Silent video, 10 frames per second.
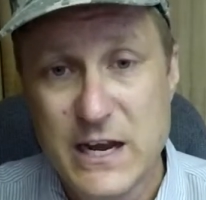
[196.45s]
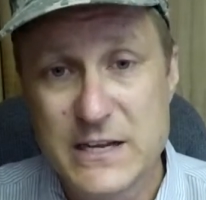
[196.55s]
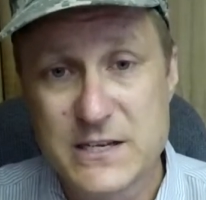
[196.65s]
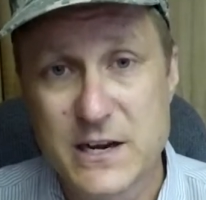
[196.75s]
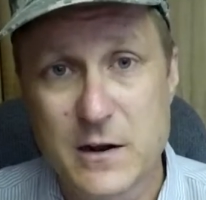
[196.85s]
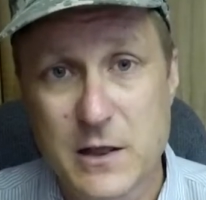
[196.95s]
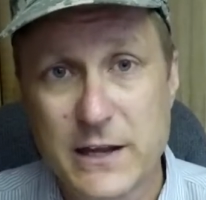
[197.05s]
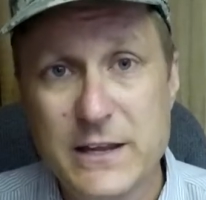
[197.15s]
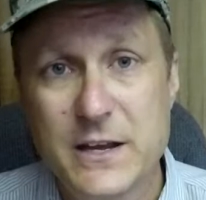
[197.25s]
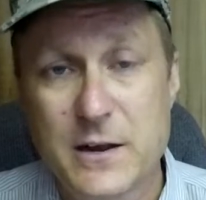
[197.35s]
It's going to
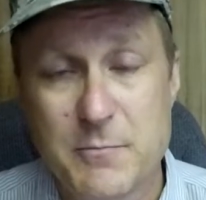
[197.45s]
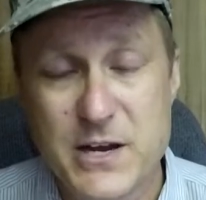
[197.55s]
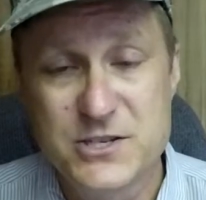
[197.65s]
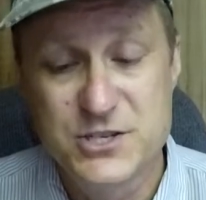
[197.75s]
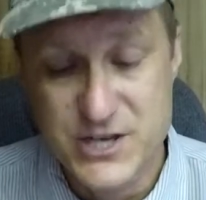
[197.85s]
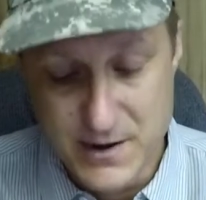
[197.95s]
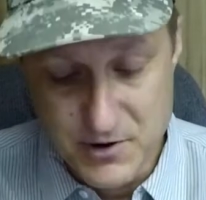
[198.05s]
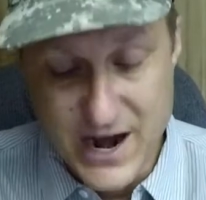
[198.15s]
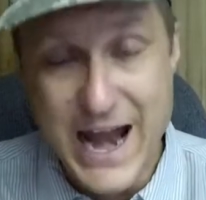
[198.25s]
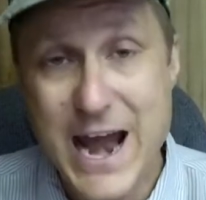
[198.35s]
clean the combustion
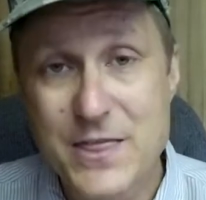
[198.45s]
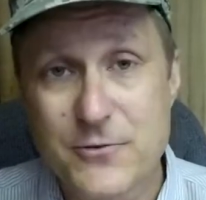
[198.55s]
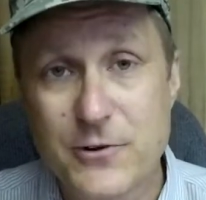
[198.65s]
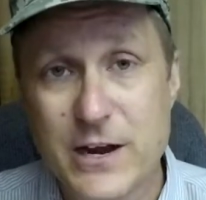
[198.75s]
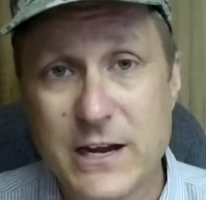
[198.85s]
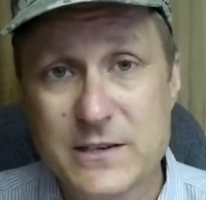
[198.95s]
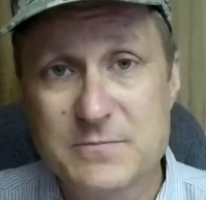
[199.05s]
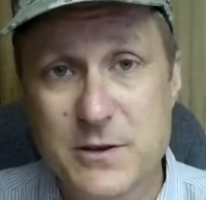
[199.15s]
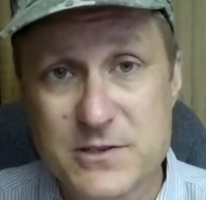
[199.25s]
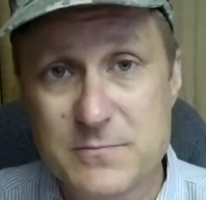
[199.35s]
chamber and the
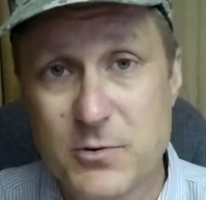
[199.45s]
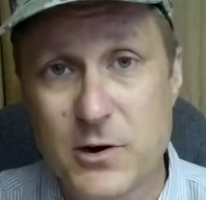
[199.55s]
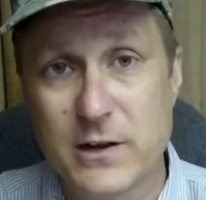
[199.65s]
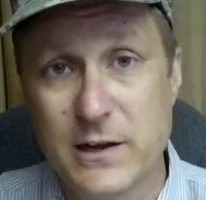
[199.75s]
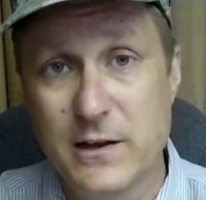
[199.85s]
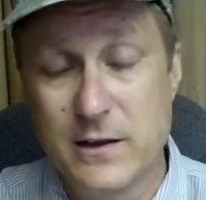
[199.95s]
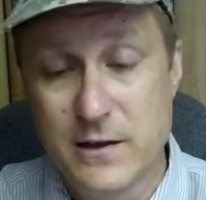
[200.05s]
rings. Most importantly,